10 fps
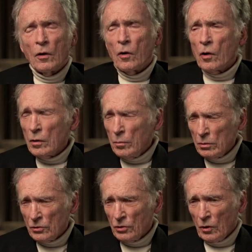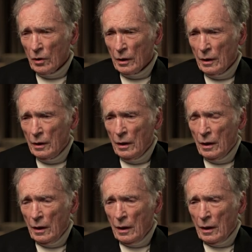horrible chore.
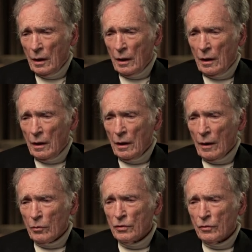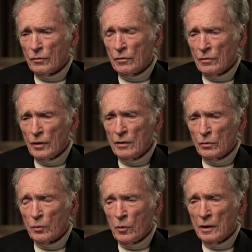I was friends
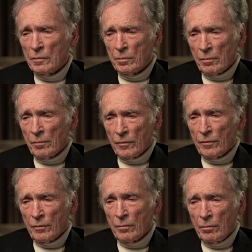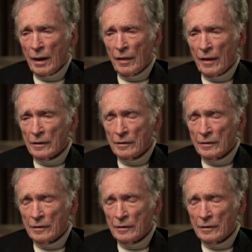with Woody by that